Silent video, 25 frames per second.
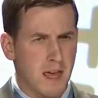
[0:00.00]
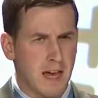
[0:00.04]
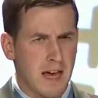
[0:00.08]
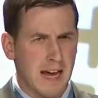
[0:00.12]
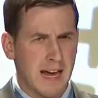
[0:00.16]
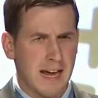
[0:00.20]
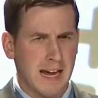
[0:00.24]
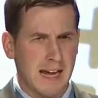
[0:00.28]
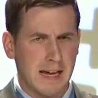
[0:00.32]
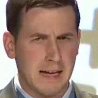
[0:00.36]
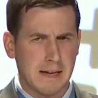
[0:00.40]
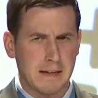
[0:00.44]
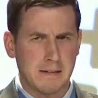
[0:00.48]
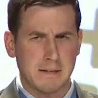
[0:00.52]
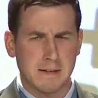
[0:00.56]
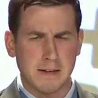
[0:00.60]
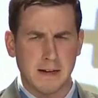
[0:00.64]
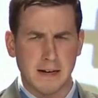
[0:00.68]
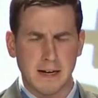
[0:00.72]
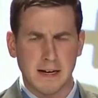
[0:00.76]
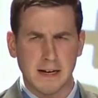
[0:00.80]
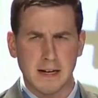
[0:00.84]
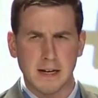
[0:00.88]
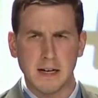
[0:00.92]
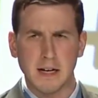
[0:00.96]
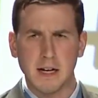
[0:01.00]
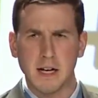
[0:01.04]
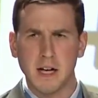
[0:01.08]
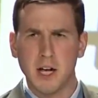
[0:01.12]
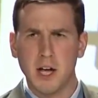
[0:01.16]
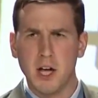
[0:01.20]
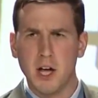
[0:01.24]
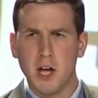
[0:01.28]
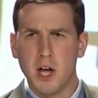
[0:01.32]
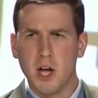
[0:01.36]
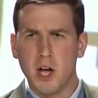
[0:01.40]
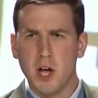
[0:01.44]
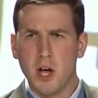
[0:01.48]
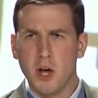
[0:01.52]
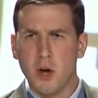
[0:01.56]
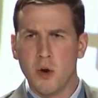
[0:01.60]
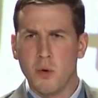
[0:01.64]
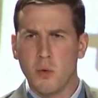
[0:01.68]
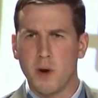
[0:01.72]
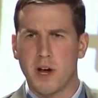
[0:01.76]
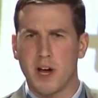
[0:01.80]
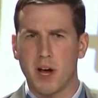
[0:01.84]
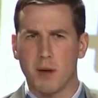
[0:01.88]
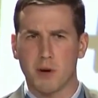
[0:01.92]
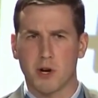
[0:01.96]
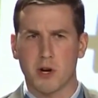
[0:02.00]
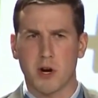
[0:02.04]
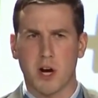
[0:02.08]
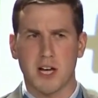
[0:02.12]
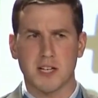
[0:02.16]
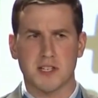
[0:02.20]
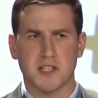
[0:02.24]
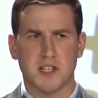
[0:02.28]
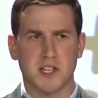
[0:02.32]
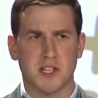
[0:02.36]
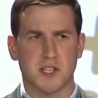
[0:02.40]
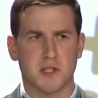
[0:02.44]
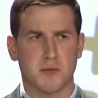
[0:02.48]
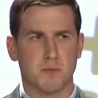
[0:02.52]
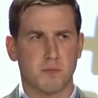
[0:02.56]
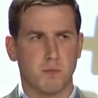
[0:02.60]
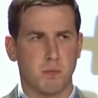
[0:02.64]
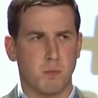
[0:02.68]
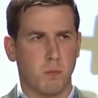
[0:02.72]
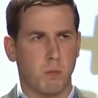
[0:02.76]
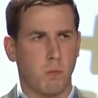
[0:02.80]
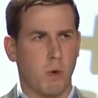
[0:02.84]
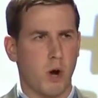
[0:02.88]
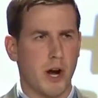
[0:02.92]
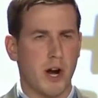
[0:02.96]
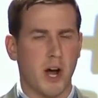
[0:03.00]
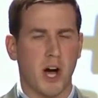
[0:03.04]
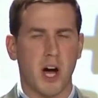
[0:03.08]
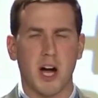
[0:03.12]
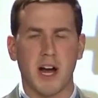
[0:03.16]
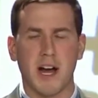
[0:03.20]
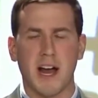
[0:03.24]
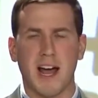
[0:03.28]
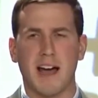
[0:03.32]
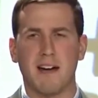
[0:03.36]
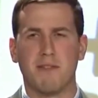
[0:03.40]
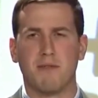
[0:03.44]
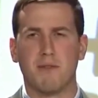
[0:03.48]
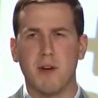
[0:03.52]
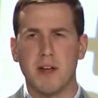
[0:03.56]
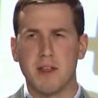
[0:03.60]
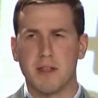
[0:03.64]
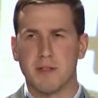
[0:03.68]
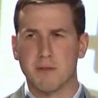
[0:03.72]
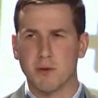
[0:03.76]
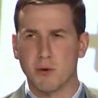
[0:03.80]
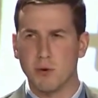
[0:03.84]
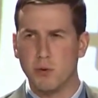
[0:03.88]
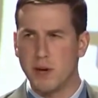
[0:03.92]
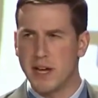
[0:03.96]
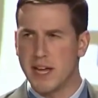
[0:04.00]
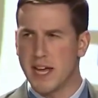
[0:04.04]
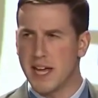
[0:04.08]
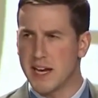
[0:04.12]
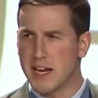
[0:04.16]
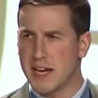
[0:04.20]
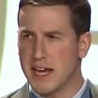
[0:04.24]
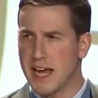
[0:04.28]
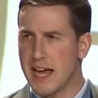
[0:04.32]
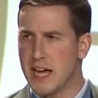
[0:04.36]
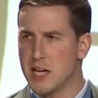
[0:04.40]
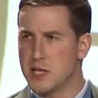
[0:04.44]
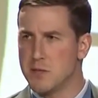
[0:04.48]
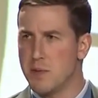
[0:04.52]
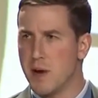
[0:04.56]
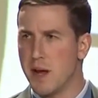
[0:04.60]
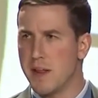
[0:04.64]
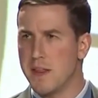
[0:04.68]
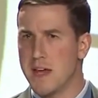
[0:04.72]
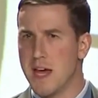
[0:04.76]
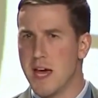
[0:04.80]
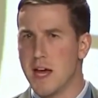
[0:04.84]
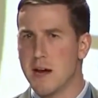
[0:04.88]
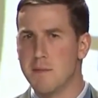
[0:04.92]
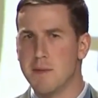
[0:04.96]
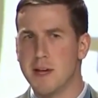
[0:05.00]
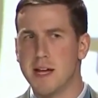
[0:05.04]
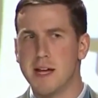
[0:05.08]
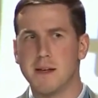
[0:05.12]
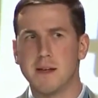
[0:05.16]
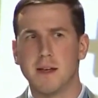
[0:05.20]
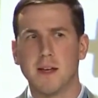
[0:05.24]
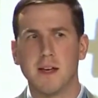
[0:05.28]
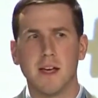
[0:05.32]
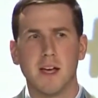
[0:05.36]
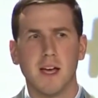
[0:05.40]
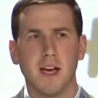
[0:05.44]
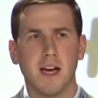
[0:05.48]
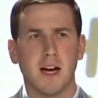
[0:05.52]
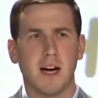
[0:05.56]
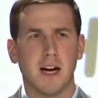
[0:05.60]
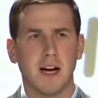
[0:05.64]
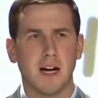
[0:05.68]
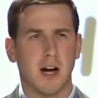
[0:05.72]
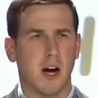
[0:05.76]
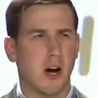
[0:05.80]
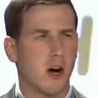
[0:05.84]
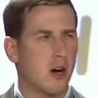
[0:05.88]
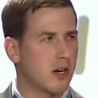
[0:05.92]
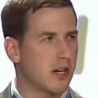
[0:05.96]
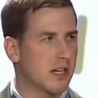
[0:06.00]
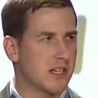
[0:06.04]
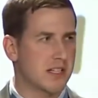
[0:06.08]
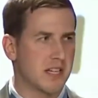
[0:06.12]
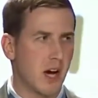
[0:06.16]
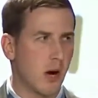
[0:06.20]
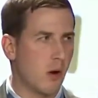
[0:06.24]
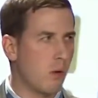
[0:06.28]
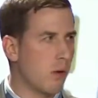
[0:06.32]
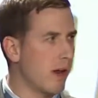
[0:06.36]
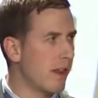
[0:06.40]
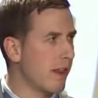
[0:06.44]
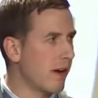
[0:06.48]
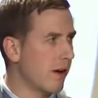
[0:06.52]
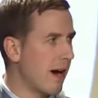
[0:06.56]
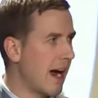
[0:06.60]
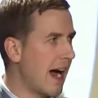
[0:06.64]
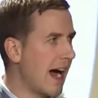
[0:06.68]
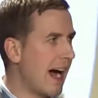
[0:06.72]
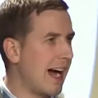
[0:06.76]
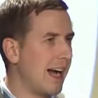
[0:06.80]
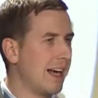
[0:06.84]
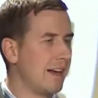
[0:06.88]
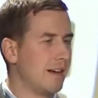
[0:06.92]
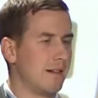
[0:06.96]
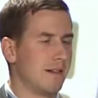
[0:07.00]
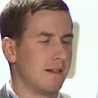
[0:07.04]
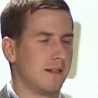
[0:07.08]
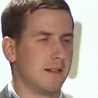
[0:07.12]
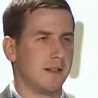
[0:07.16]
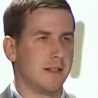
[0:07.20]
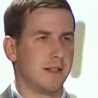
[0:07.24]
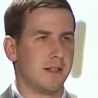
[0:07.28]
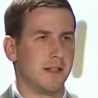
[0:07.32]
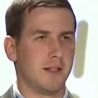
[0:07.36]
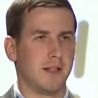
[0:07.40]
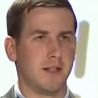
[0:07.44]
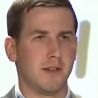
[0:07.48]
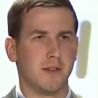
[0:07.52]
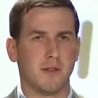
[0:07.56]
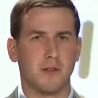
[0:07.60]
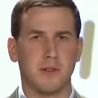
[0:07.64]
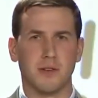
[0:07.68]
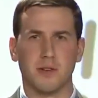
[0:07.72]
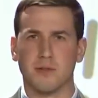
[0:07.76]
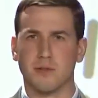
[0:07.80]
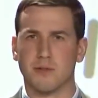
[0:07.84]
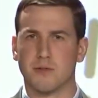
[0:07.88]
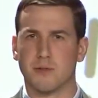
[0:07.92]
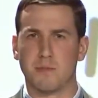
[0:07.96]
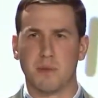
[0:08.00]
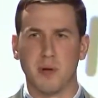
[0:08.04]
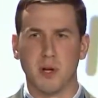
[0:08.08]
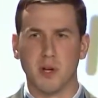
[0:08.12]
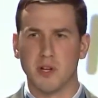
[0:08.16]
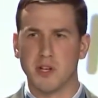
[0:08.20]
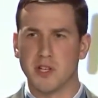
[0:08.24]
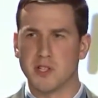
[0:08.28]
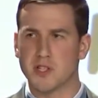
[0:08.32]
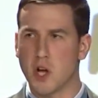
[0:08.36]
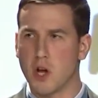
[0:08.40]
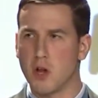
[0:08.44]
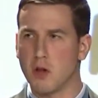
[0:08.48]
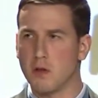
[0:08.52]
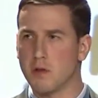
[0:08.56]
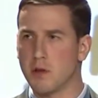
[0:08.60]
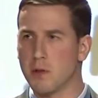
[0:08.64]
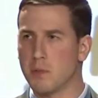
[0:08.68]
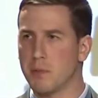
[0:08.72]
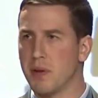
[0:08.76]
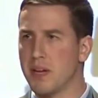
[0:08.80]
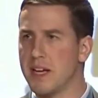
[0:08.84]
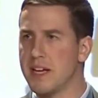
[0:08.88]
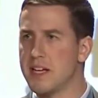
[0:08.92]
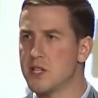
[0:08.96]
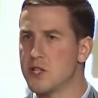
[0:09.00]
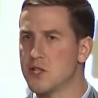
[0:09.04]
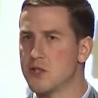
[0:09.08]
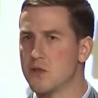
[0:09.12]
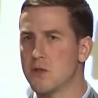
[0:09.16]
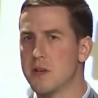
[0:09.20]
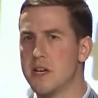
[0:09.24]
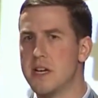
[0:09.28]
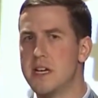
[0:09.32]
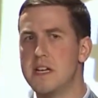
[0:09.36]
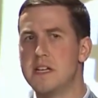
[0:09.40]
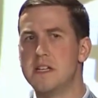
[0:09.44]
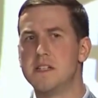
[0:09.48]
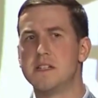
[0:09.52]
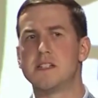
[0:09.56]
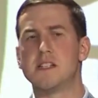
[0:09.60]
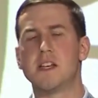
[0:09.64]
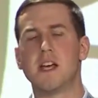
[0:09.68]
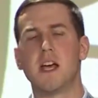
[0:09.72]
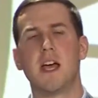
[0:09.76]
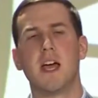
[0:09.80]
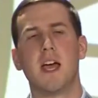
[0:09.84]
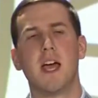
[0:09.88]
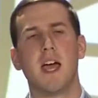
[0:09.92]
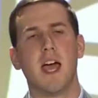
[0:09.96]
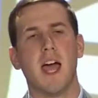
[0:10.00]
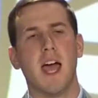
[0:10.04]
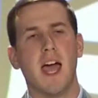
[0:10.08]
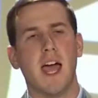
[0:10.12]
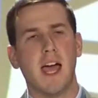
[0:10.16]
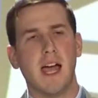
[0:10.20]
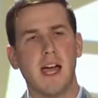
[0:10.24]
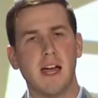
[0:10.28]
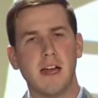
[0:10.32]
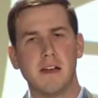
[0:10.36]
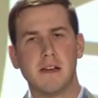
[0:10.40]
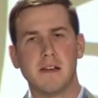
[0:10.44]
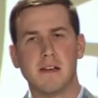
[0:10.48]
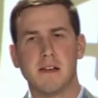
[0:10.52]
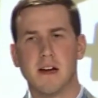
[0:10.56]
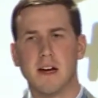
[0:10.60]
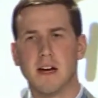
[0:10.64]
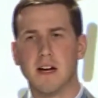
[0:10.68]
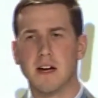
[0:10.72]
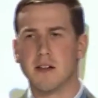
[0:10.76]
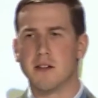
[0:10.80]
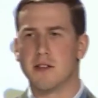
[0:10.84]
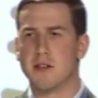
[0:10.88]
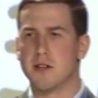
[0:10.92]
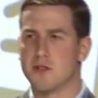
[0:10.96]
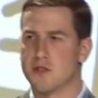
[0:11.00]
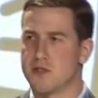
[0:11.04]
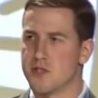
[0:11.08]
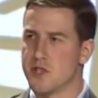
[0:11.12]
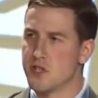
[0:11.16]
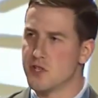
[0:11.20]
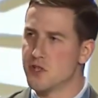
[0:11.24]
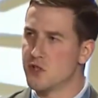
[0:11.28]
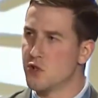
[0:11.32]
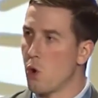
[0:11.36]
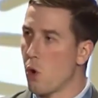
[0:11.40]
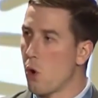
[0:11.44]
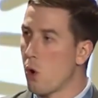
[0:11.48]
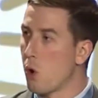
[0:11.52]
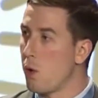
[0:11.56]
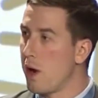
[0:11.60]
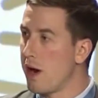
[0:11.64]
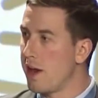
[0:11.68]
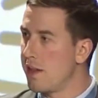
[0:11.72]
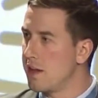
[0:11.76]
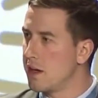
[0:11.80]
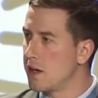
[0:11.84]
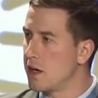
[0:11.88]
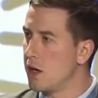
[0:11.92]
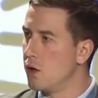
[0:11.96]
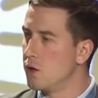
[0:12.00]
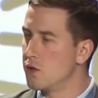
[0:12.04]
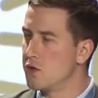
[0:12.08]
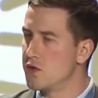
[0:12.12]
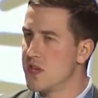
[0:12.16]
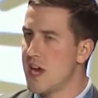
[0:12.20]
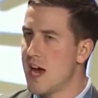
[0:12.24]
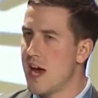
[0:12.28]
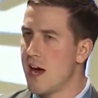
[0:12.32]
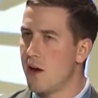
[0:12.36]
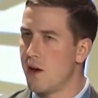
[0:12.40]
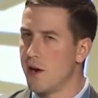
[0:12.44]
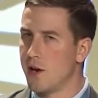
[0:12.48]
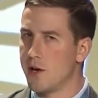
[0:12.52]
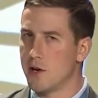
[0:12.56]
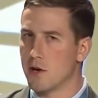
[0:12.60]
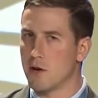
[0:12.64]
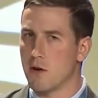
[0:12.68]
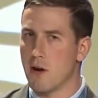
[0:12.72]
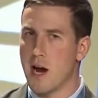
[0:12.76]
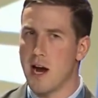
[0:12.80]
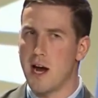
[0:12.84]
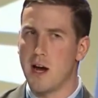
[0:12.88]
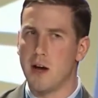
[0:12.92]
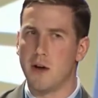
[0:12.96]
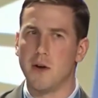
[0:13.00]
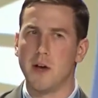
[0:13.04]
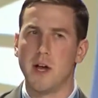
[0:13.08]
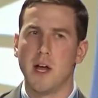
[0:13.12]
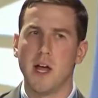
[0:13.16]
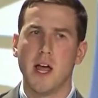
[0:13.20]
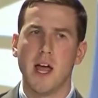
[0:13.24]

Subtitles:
And we come across this one hut halfway through. We get engaged by the enemy. Hard to tell where they're at. There's buildings all over the place, trees, and there's this doorway that goes down underground.